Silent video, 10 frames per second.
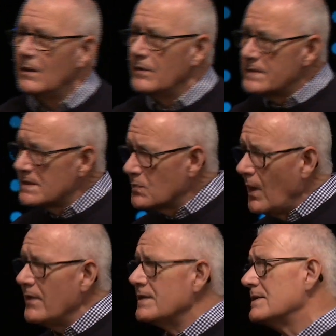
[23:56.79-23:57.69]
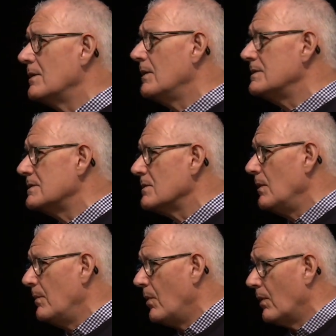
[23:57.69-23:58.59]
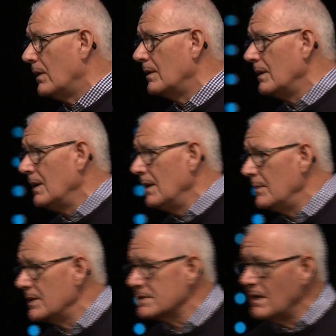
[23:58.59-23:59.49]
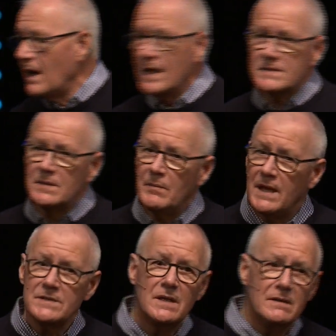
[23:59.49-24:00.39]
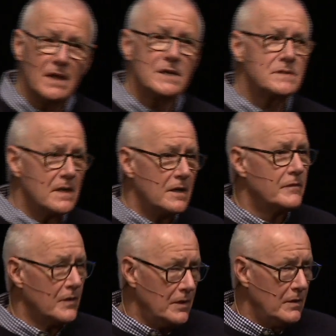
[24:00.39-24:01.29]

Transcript: Well, this is why this series is so important because God has an amazing destiny for